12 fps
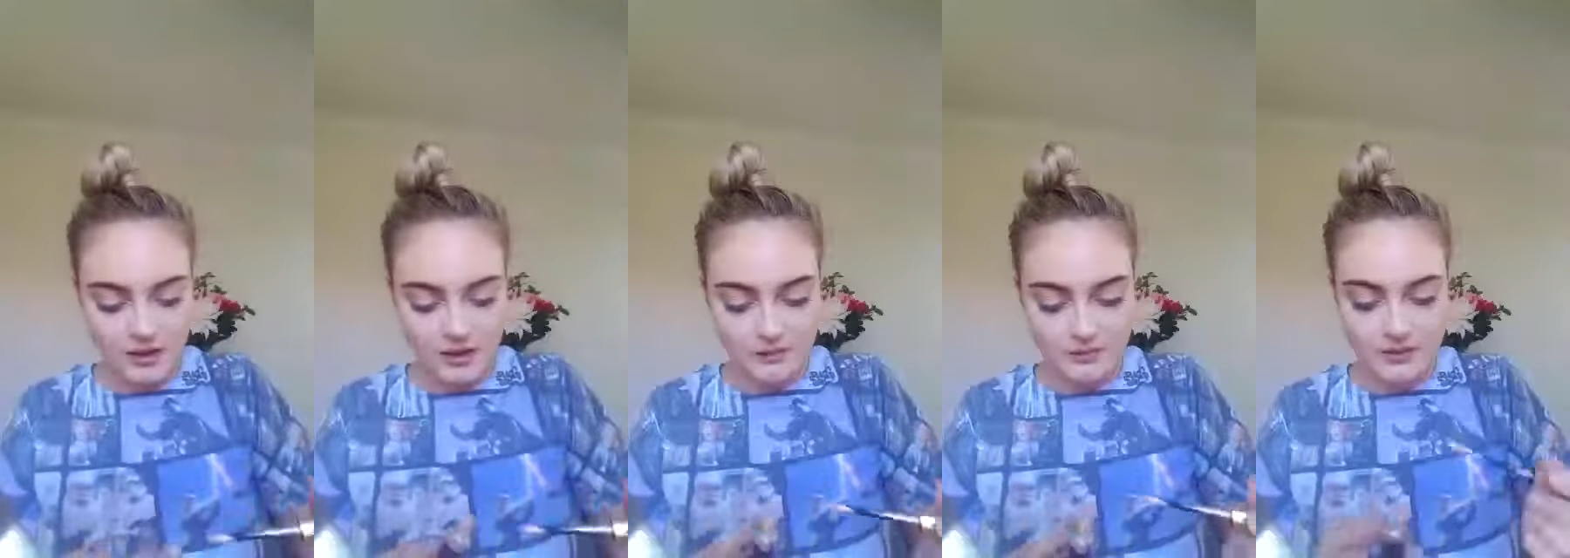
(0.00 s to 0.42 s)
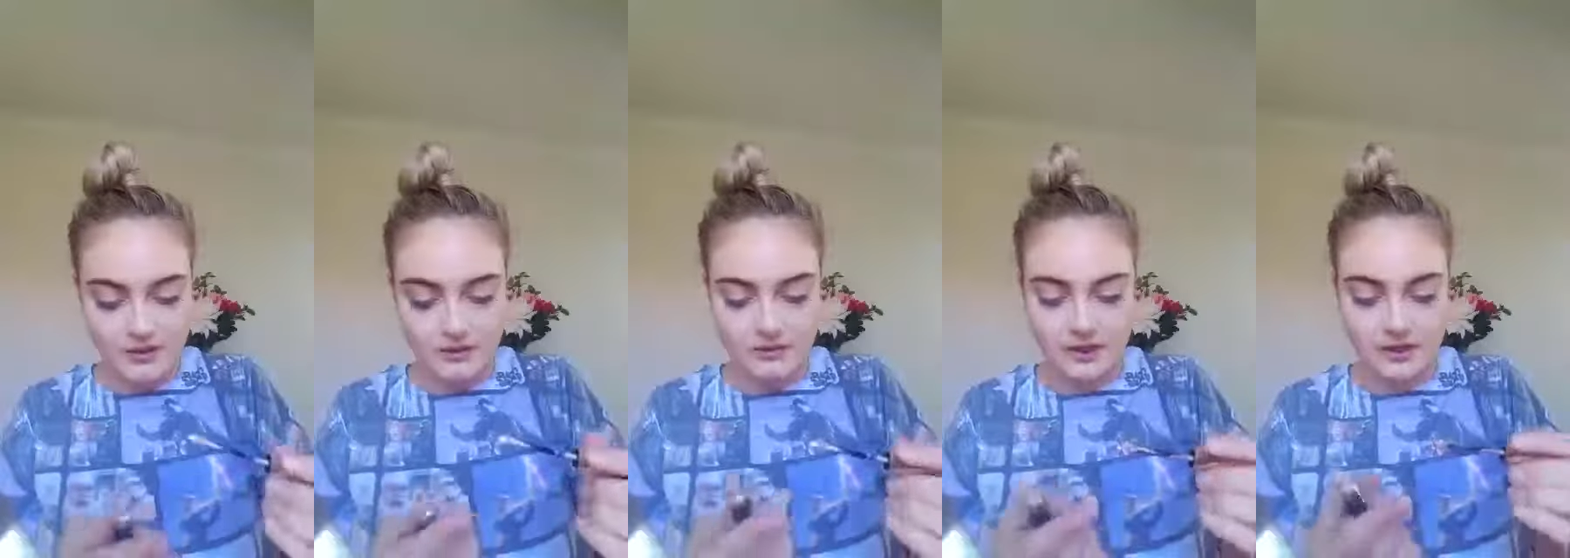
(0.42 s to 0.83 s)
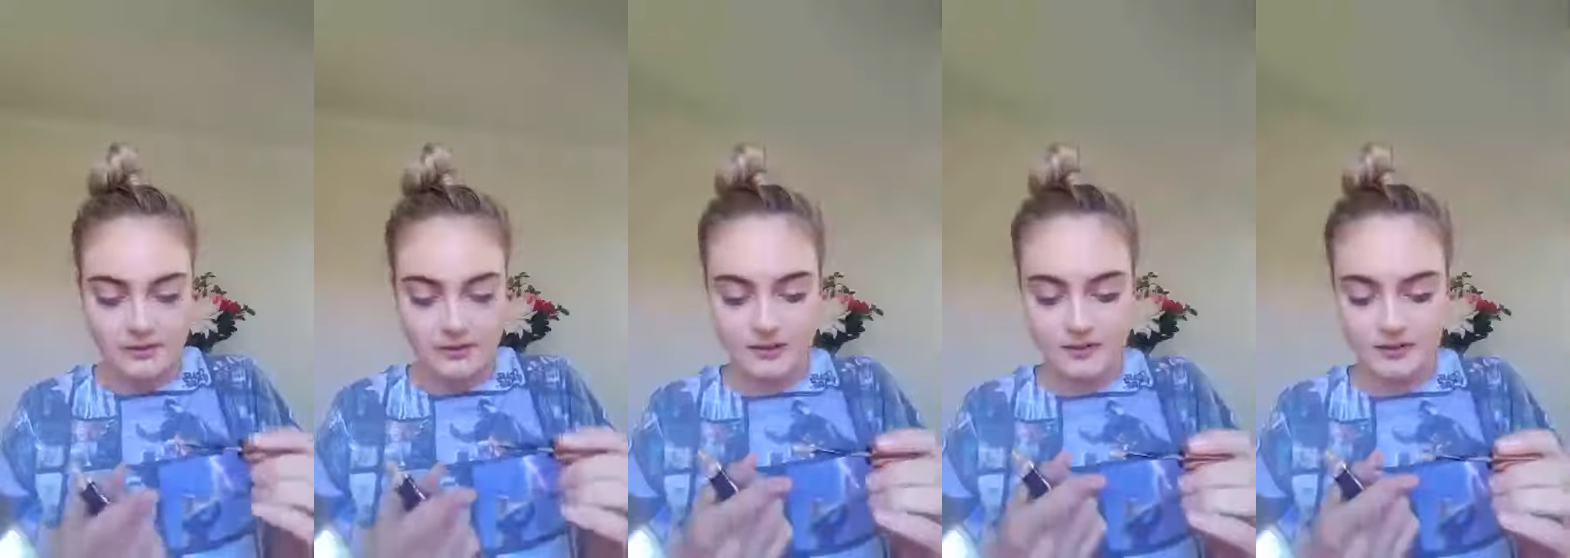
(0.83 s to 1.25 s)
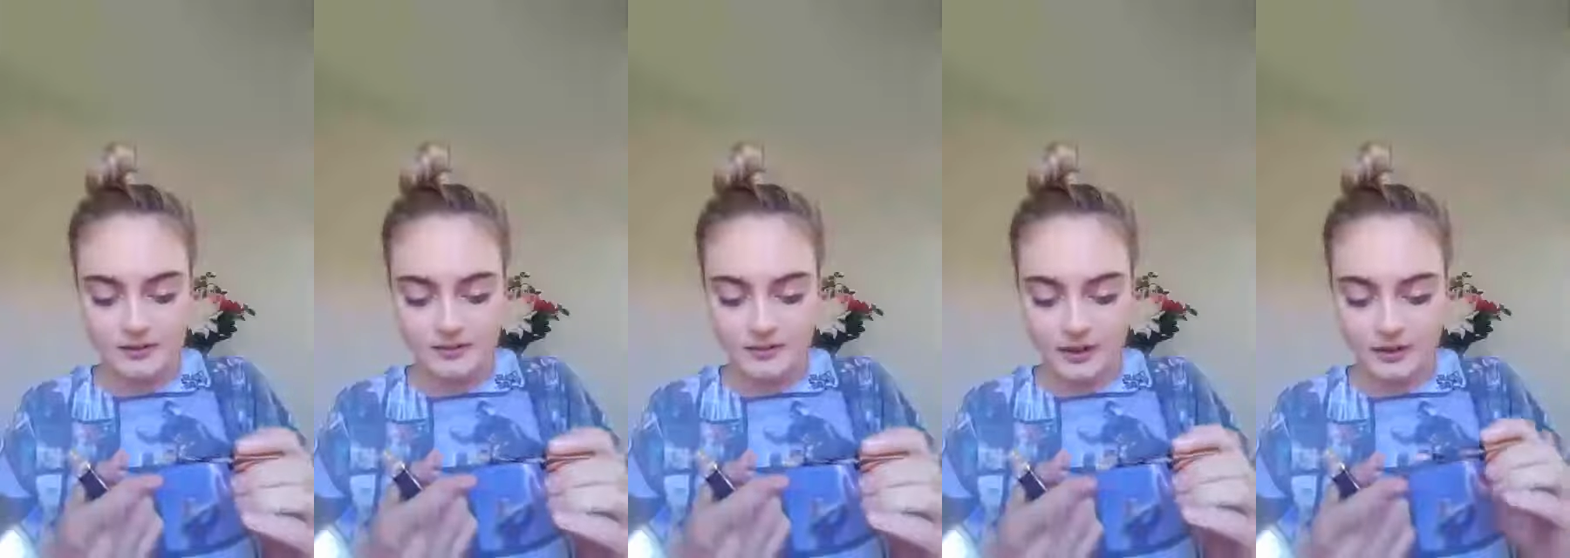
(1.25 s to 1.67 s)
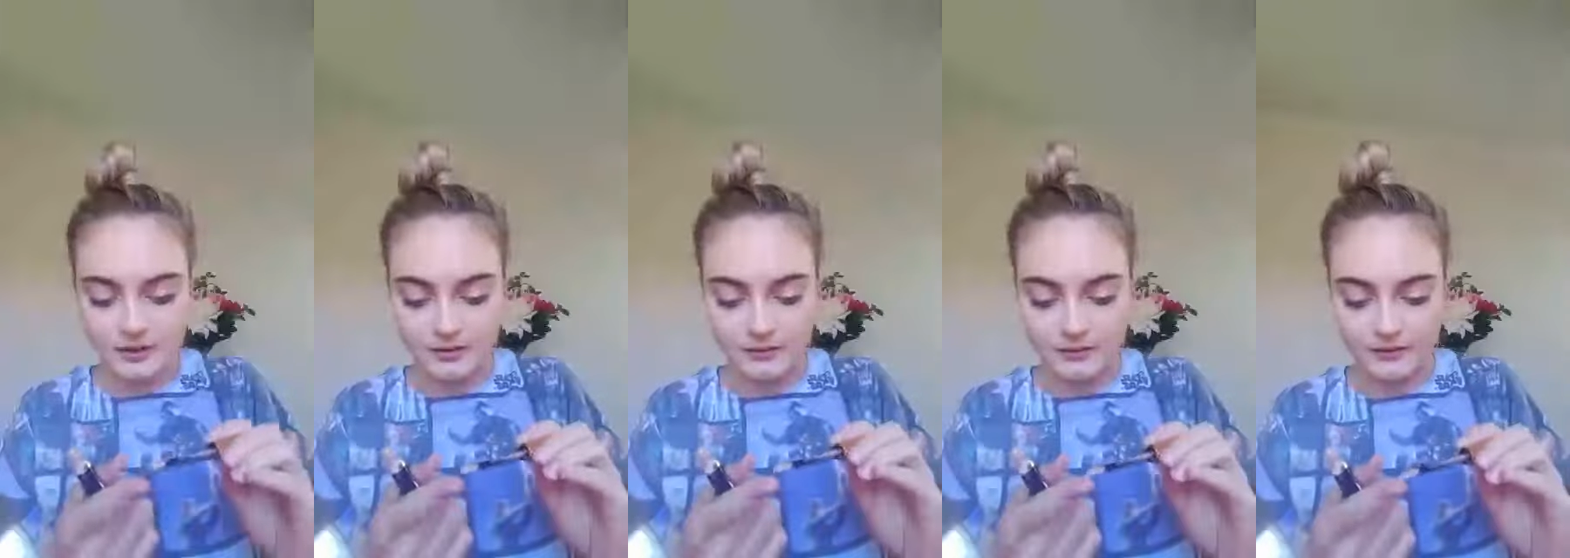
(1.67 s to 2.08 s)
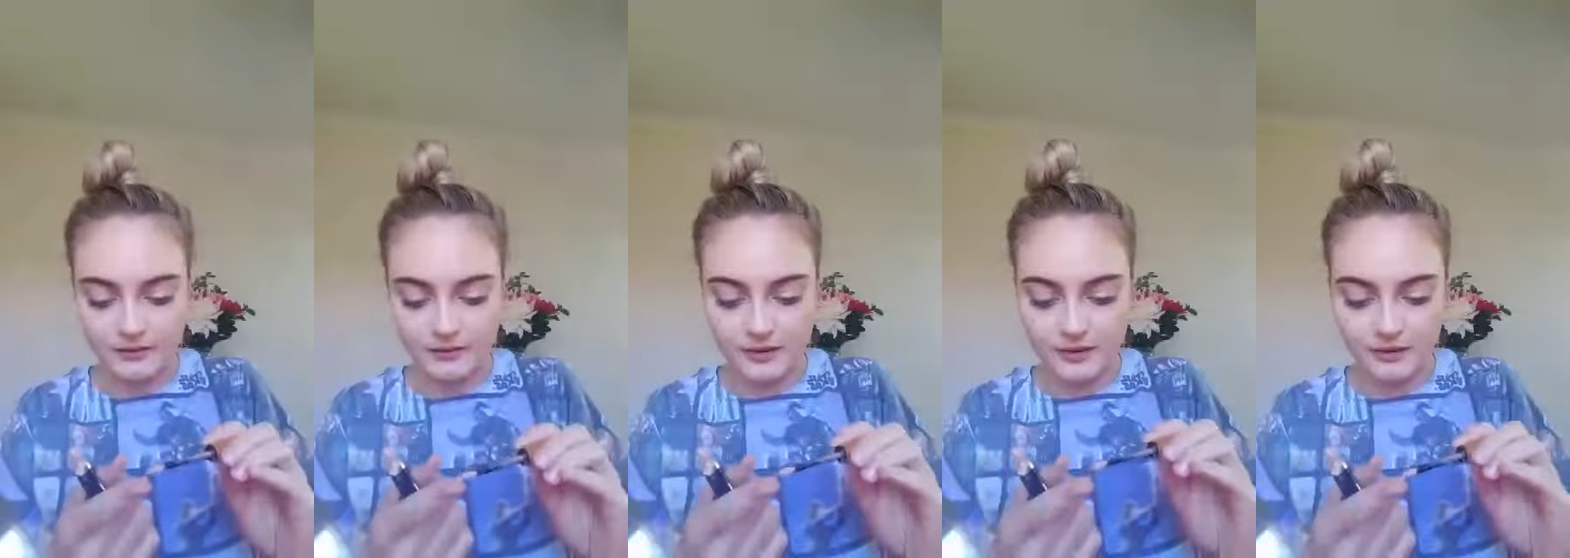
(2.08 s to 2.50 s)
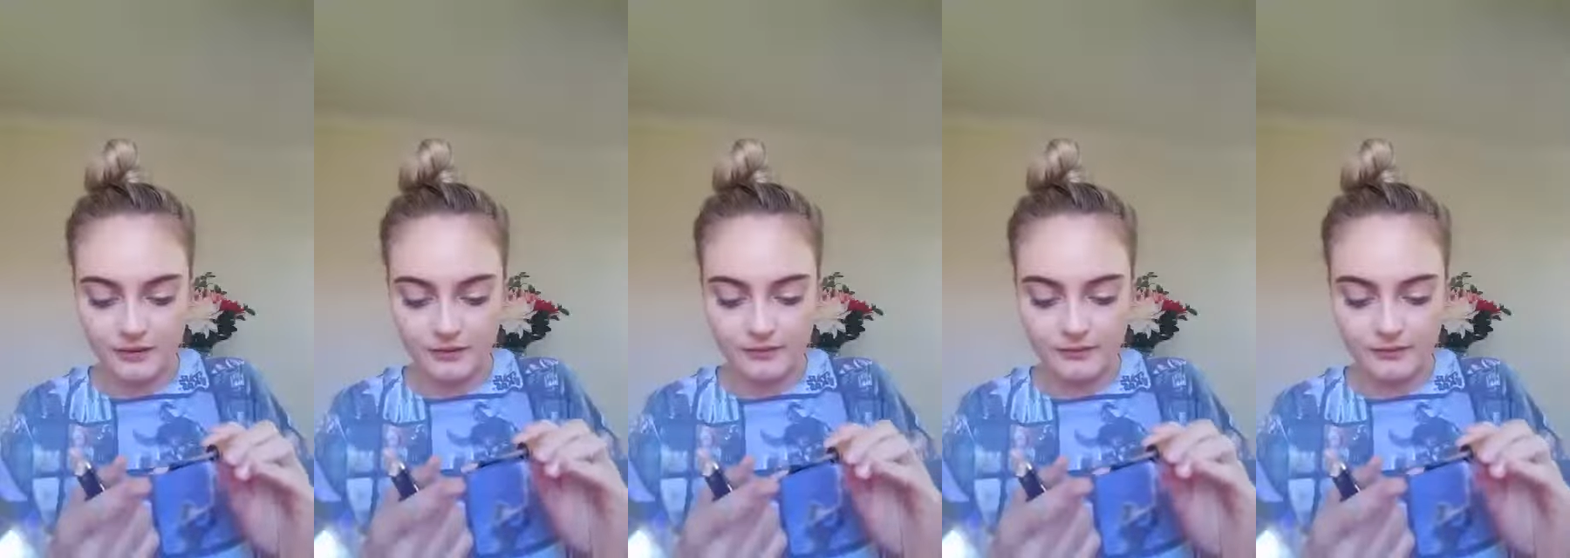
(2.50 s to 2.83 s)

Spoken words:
I'm just going to grab some of that on my finger.